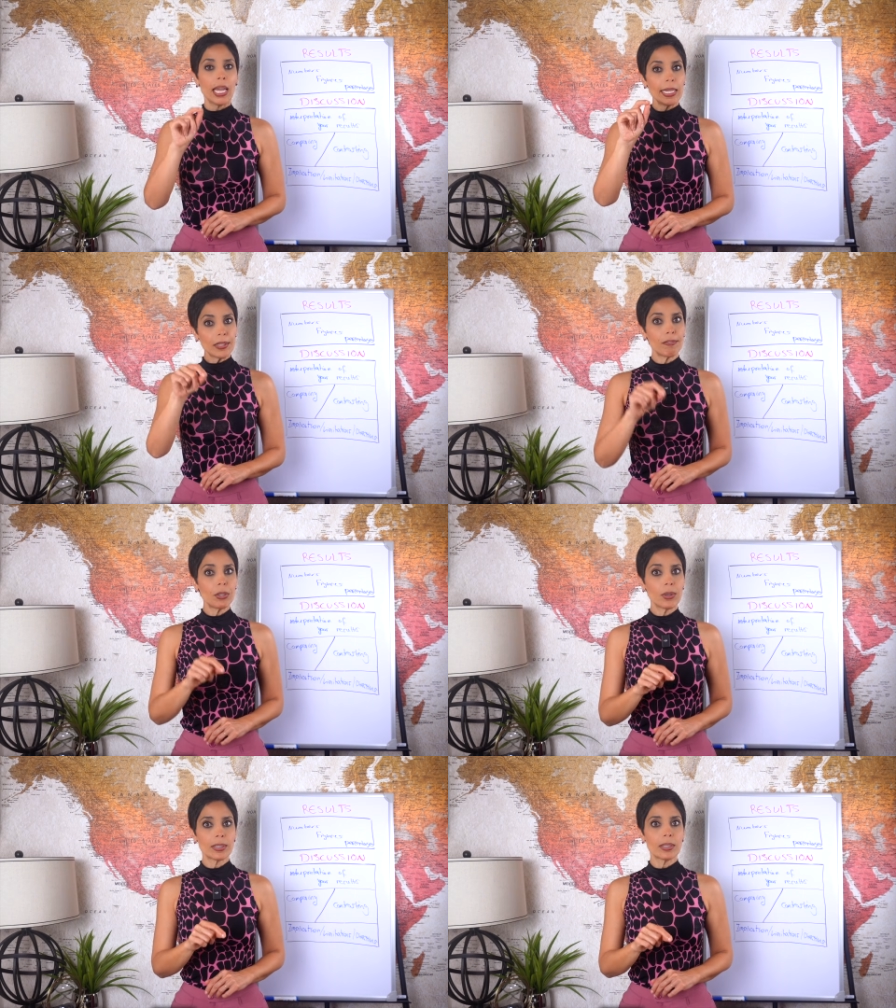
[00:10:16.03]
In a
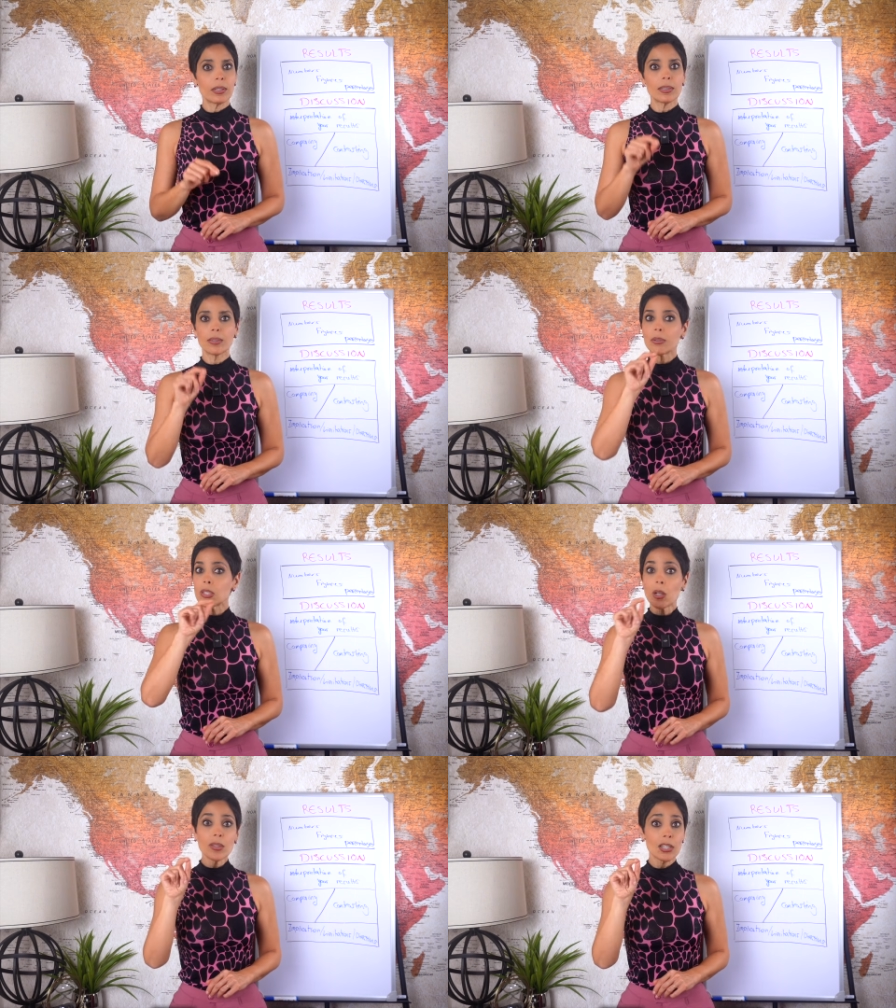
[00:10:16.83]
review article, the
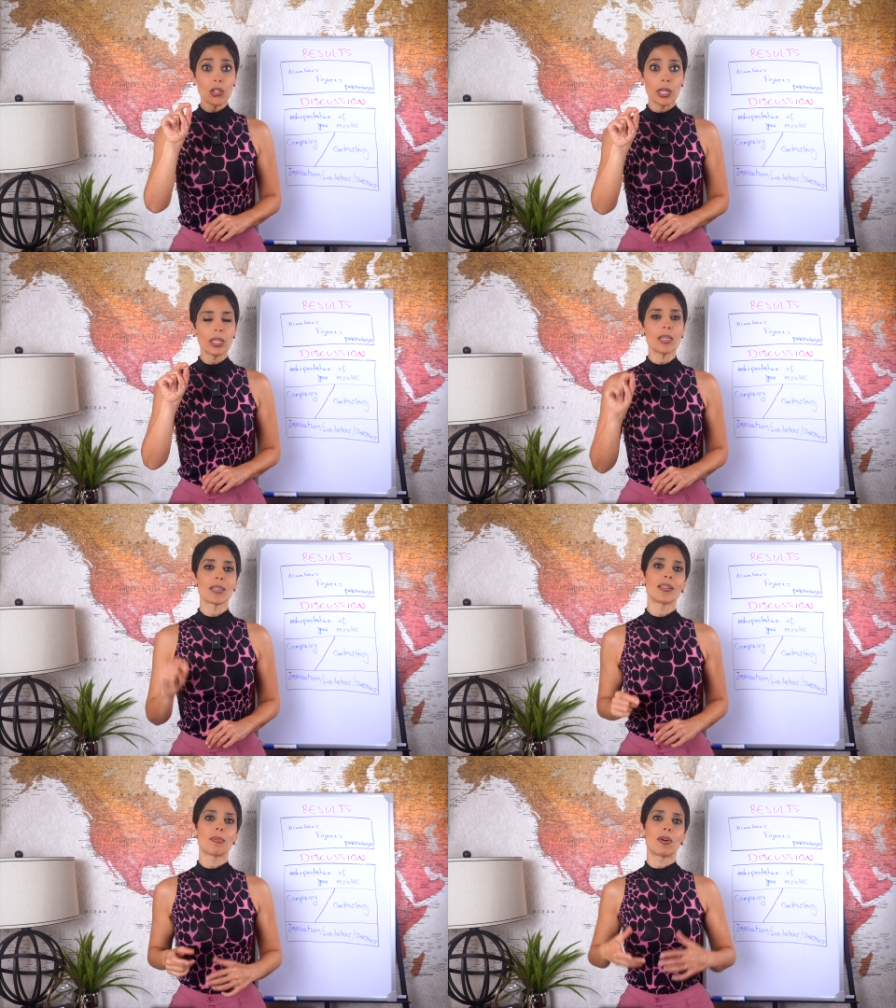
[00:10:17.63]
results section is
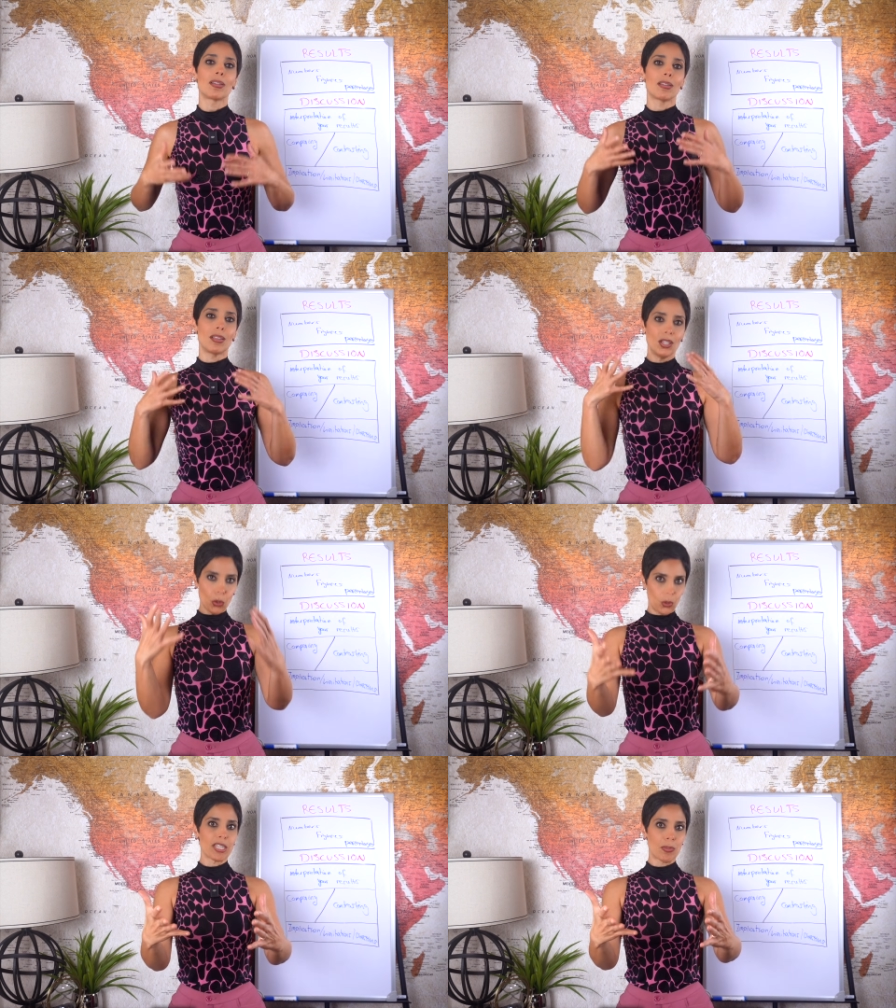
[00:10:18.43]
not about
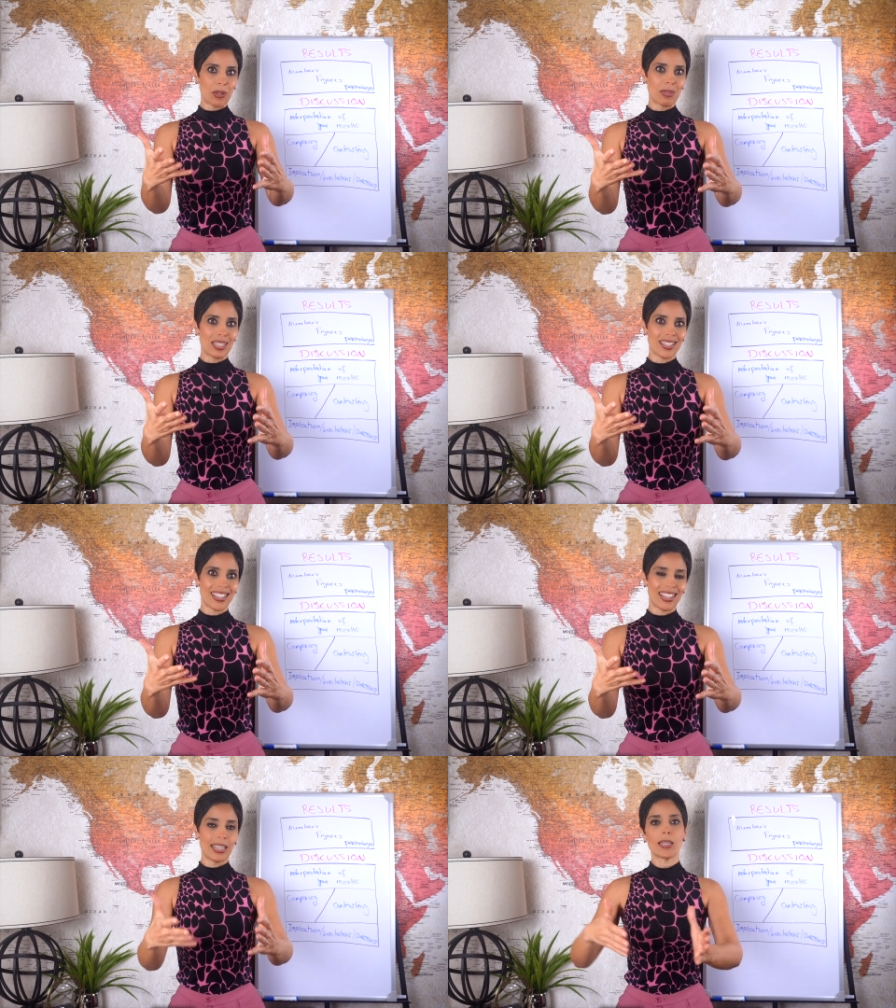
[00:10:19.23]
your
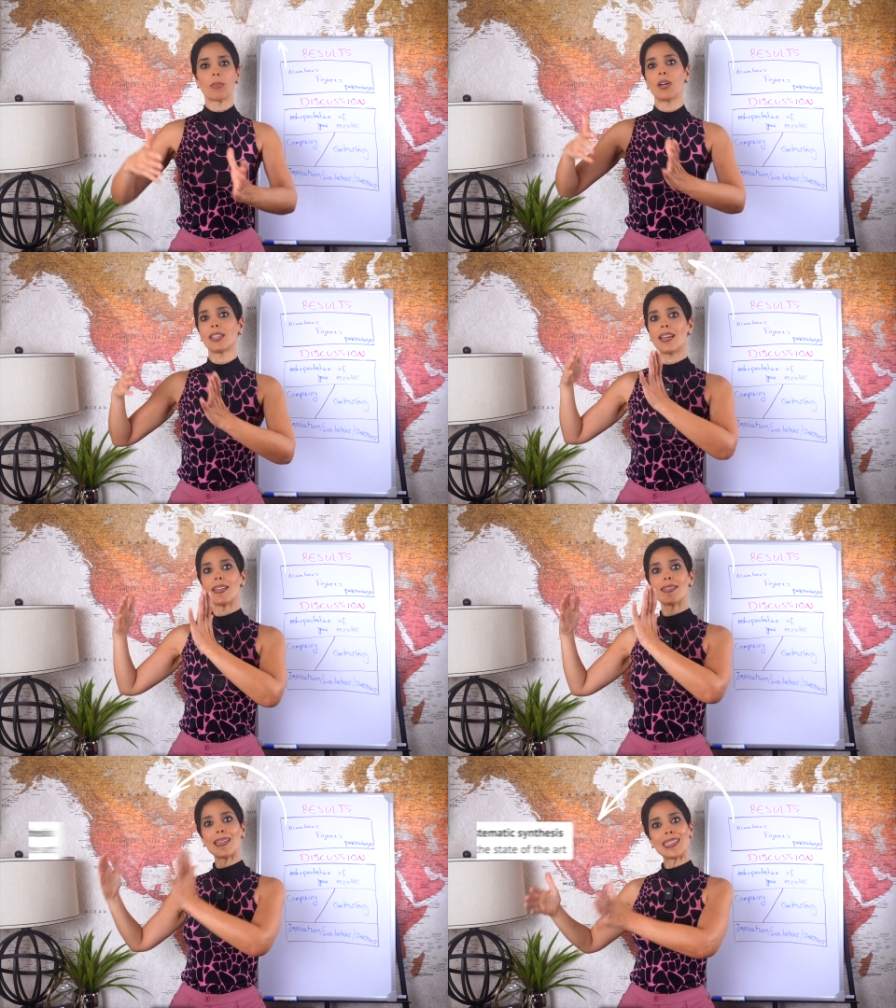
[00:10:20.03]
experiments. It's about a
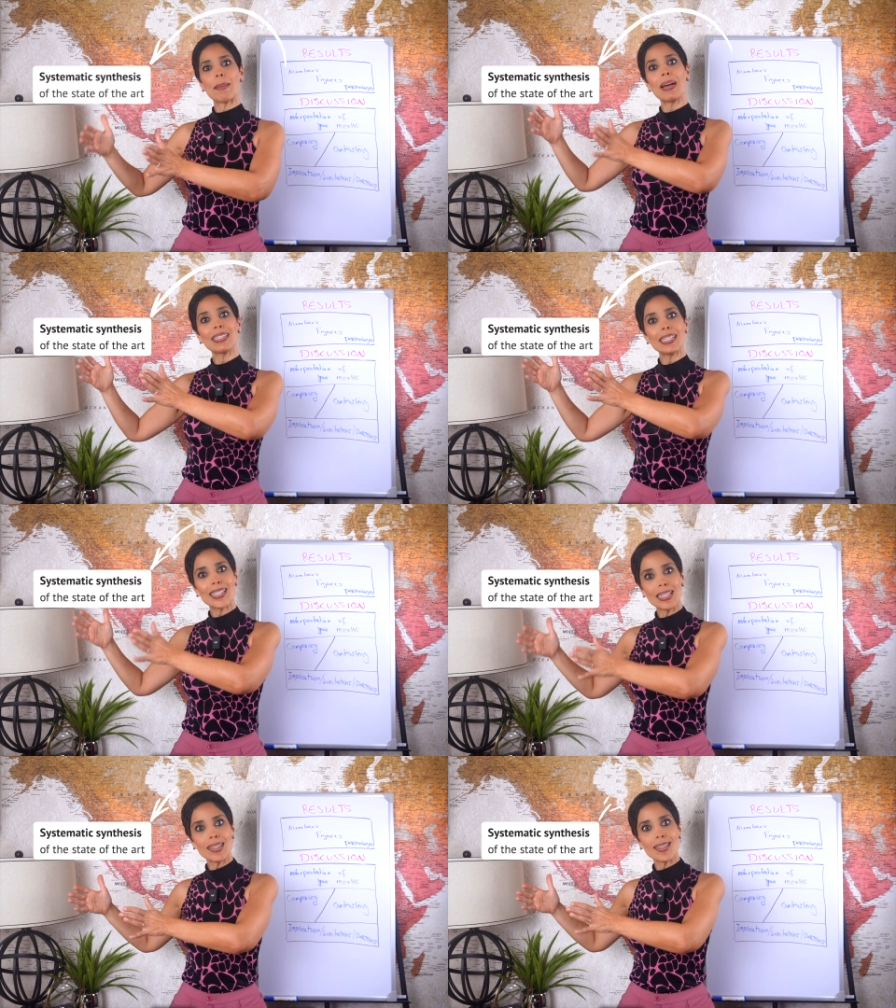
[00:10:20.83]
systematic
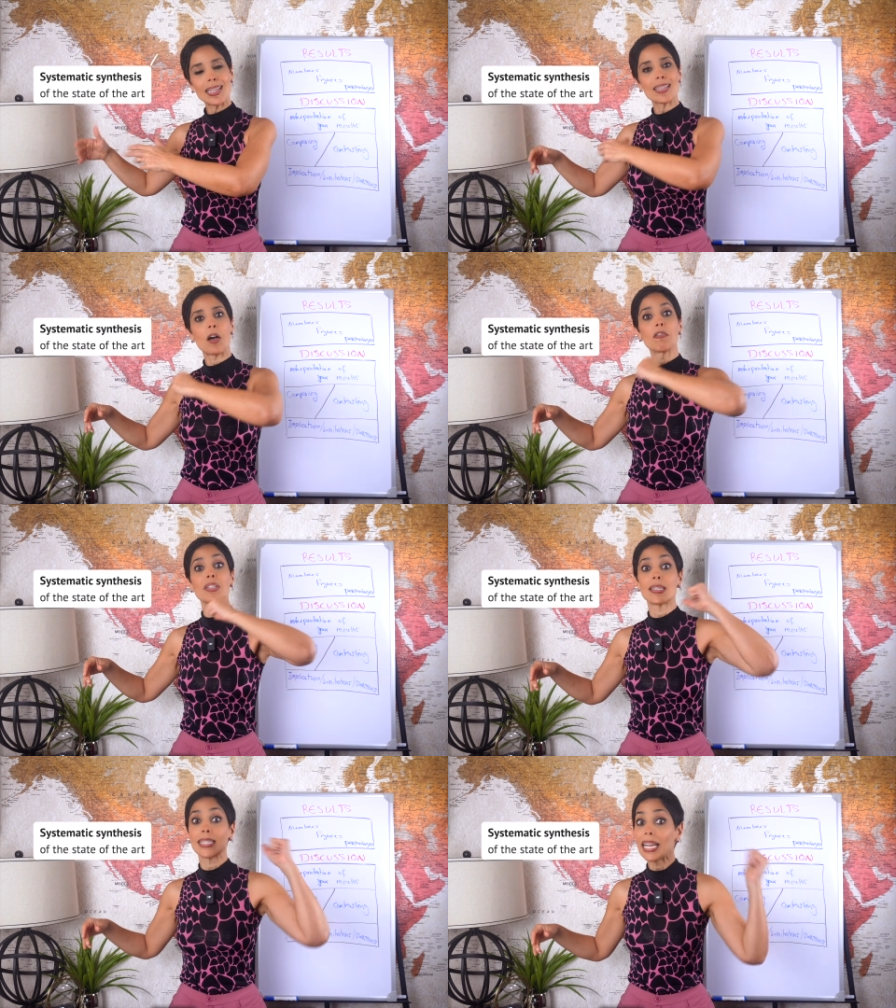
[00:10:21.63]
synthesis of
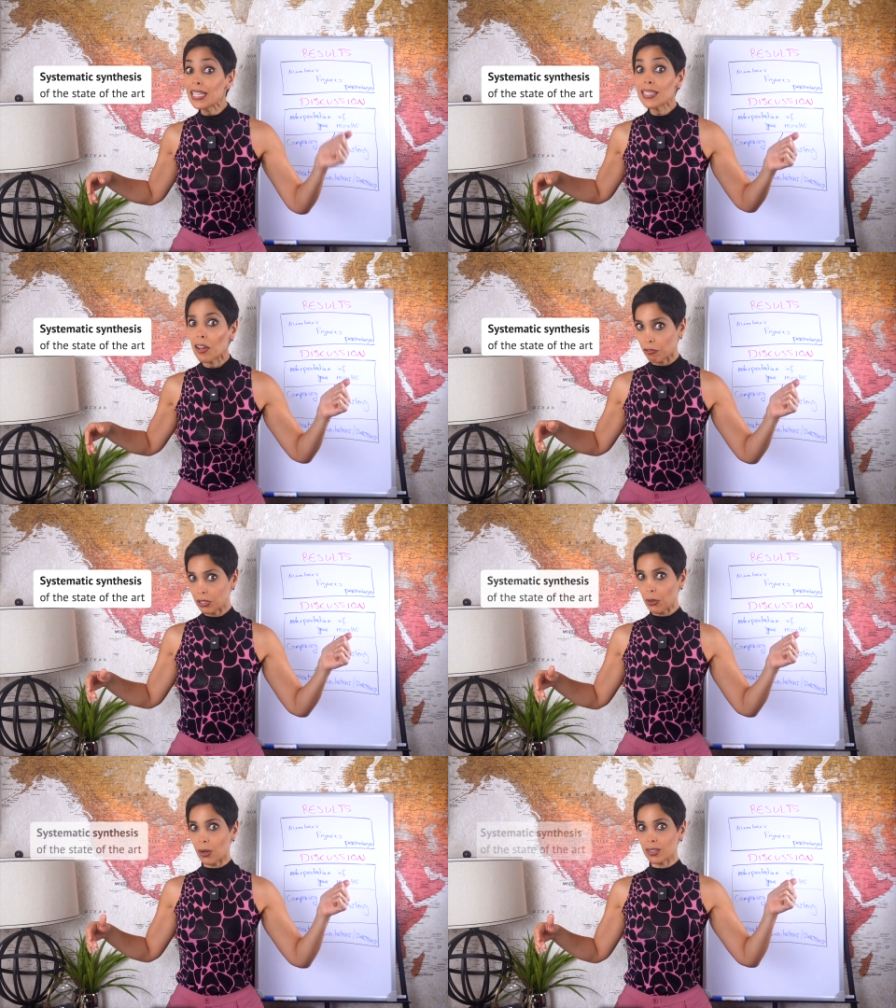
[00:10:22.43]
the state of
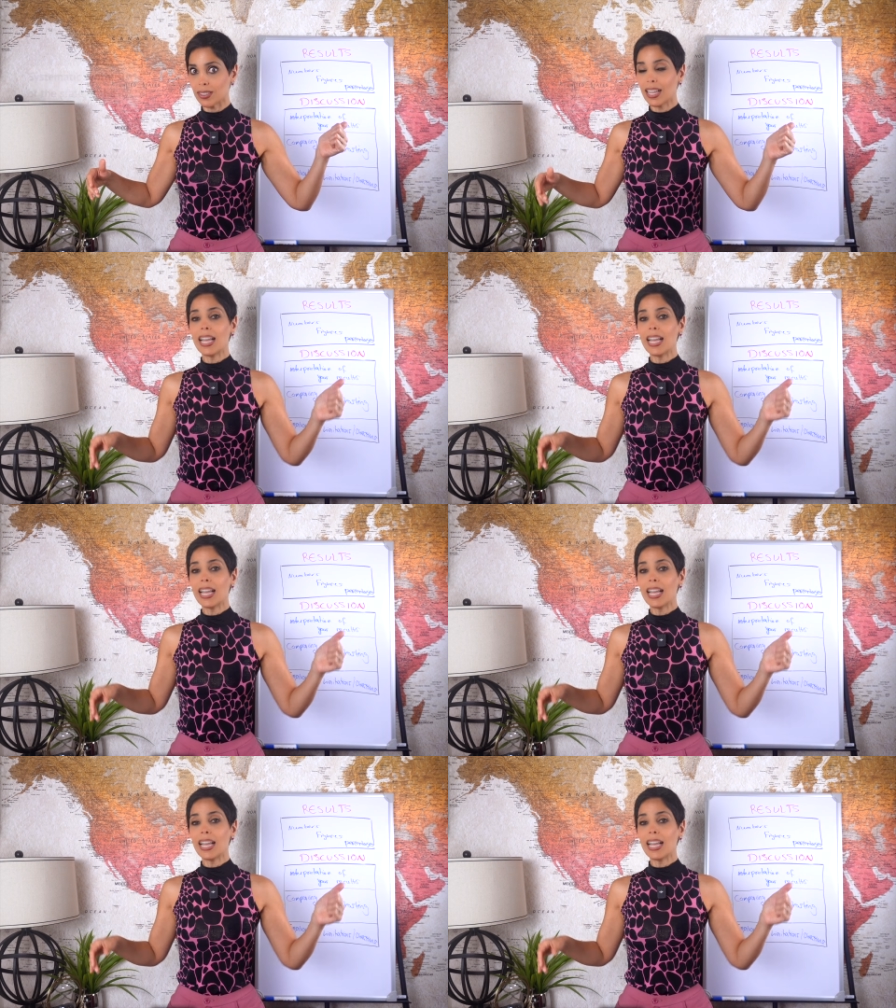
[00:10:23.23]
the art.